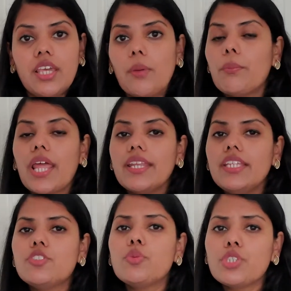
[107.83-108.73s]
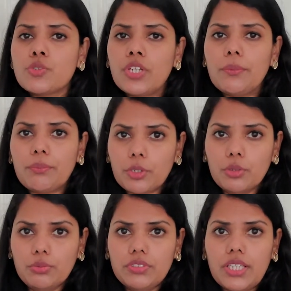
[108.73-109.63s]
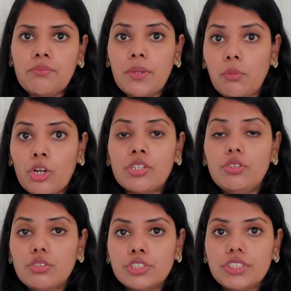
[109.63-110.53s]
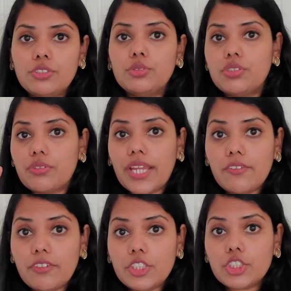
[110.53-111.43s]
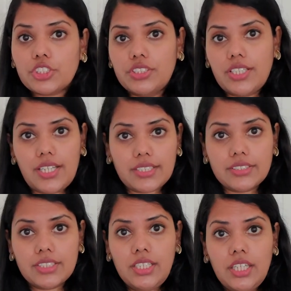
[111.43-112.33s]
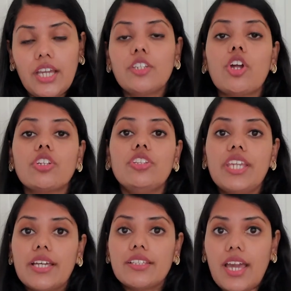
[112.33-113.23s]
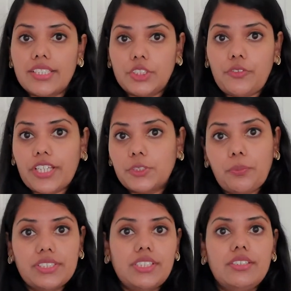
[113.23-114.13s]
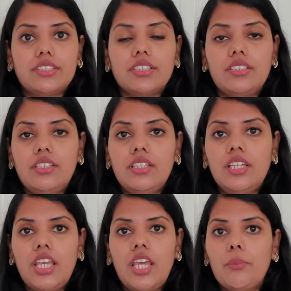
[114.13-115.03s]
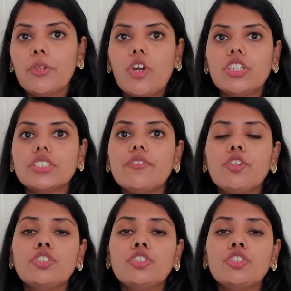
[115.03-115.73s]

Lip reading: But I need to visually prove that my model looked into the right features in the lungs and not on the other artifacts present. Because if you